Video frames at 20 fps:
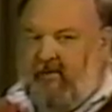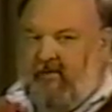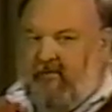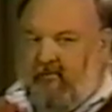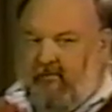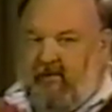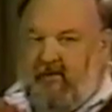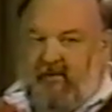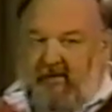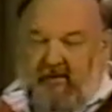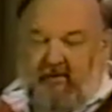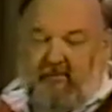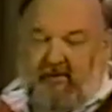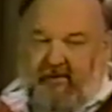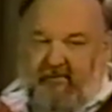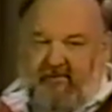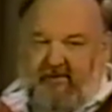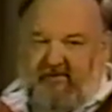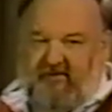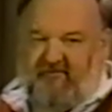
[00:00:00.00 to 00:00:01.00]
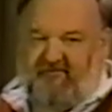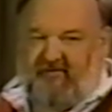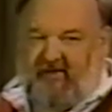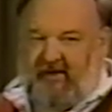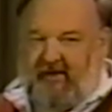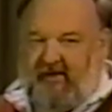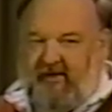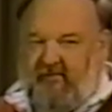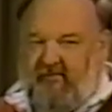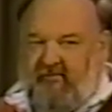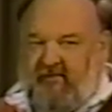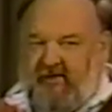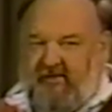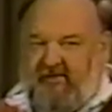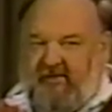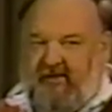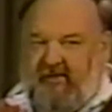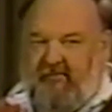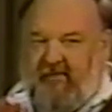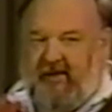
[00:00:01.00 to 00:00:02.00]
Really what it was defining was
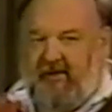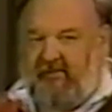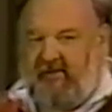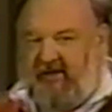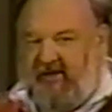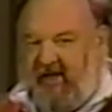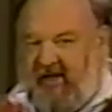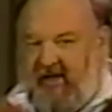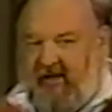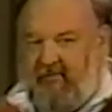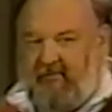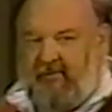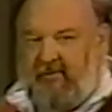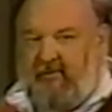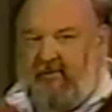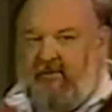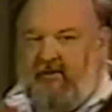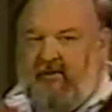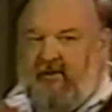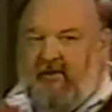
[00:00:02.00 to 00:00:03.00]
the amount of camber